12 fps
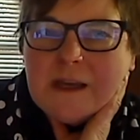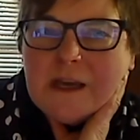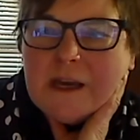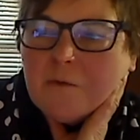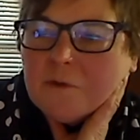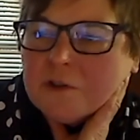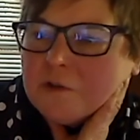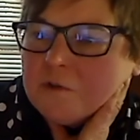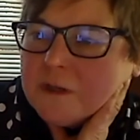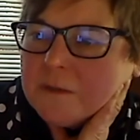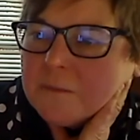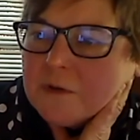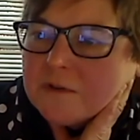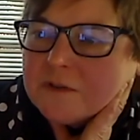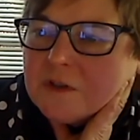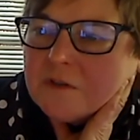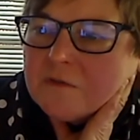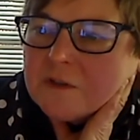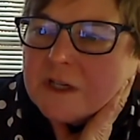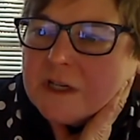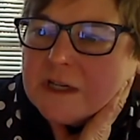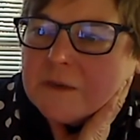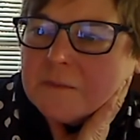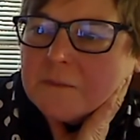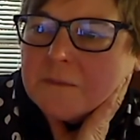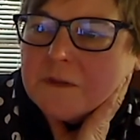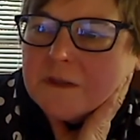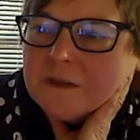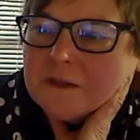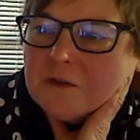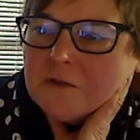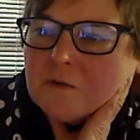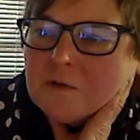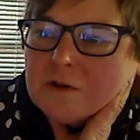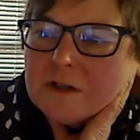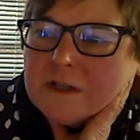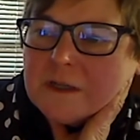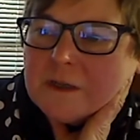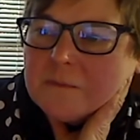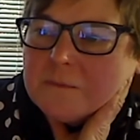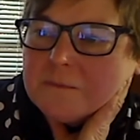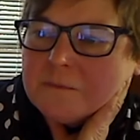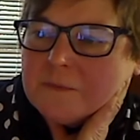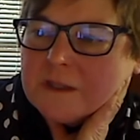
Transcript: how were you able to overcome your um,